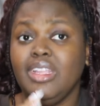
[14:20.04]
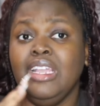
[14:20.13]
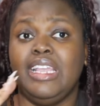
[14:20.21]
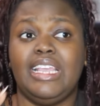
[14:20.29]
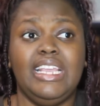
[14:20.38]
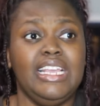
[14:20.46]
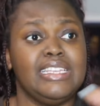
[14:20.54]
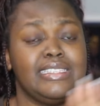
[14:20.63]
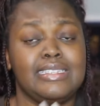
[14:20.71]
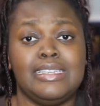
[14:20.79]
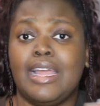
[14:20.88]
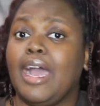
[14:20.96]
He
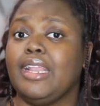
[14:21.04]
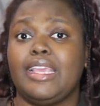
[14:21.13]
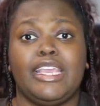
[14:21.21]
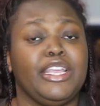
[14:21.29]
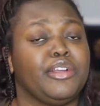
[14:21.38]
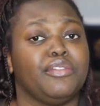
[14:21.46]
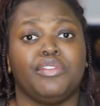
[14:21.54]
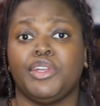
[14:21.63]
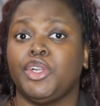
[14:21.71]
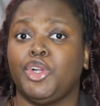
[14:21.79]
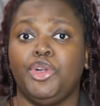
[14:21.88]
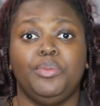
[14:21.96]
is not here for
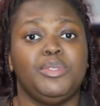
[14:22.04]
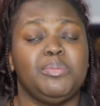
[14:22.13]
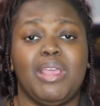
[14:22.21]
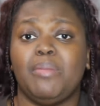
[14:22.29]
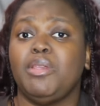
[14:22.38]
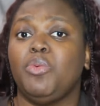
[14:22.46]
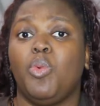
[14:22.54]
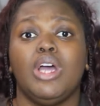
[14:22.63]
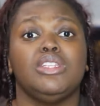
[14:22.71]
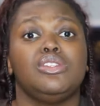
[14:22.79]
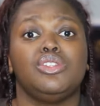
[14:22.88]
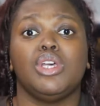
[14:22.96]
an oops baby
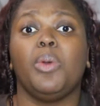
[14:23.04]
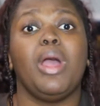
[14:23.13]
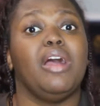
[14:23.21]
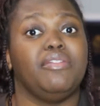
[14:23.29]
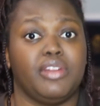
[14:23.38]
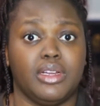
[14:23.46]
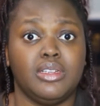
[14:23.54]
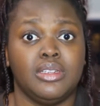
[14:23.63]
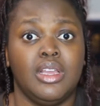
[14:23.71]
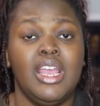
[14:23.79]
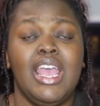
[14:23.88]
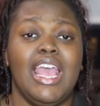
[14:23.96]
whatsoever.
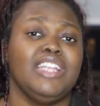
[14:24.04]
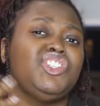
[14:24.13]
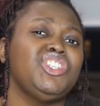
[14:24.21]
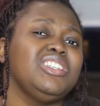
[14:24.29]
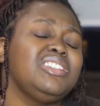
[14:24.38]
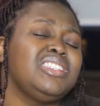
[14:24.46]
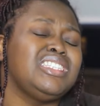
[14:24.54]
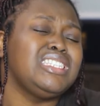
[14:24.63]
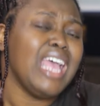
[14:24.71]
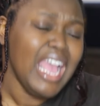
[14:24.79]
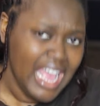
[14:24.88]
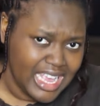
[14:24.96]
And she
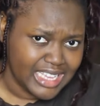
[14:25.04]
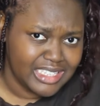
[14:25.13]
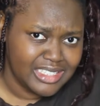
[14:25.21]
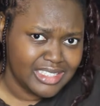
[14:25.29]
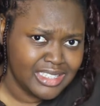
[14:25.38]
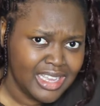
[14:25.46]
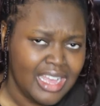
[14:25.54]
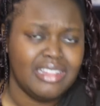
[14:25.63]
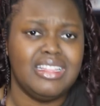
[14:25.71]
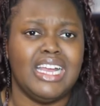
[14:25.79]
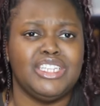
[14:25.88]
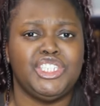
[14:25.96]
says
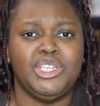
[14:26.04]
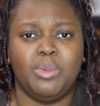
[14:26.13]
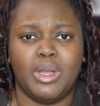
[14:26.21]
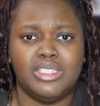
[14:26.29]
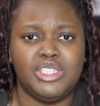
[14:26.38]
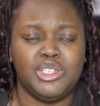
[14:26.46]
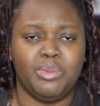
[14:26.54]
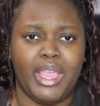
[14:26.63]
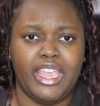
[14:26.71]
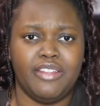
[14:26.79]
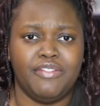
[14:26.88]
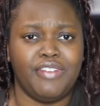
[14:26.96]
that she wants to
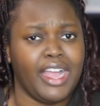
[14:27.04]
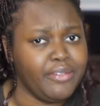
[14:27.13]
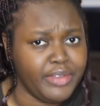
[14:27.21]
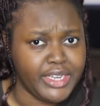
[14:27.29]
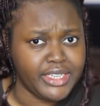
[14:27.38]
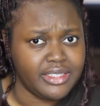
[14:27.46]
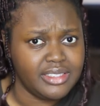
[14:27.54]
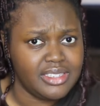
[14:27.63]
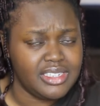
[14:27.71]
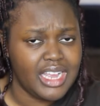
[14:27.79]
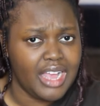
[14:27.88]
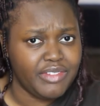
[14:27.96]
wait five years
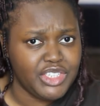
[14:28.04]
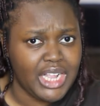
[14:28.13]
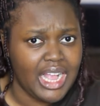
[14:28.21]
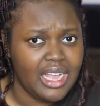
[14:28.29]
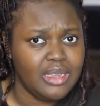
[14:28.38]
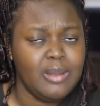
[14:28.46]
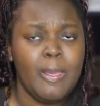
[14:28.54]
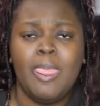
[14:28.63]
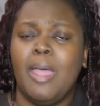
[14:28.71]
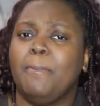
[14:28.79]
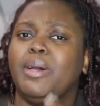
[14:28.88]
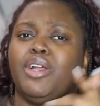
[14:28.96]
to have a child,
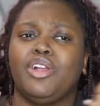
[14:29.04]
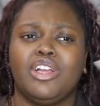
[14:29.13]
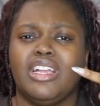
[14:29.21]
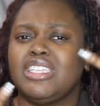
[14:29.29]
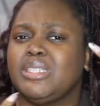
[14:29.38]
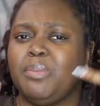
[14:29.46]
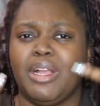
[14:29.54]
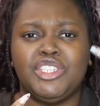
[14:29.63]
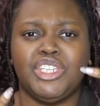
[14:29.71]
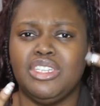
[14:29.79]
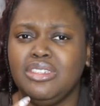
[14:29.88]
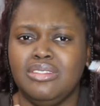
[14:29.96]
but her
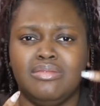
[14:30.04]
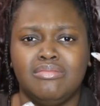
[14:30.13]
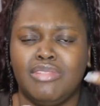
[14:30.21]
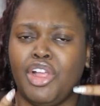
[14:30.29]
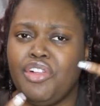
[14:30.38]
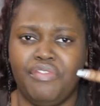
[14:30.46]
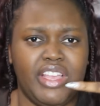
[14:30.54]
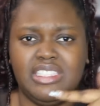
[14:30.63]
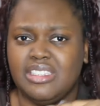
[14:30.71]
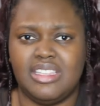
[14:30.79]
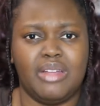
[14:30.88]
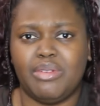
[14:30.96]
expression, her
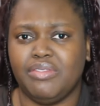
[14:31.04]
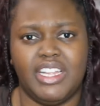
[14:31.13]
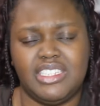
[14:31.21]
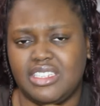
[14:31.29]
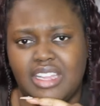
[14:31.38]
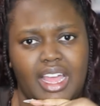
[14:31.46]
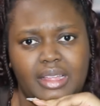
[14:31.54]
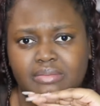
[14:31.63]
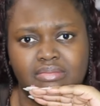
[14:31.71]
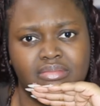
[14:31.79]
face is not reflecting that.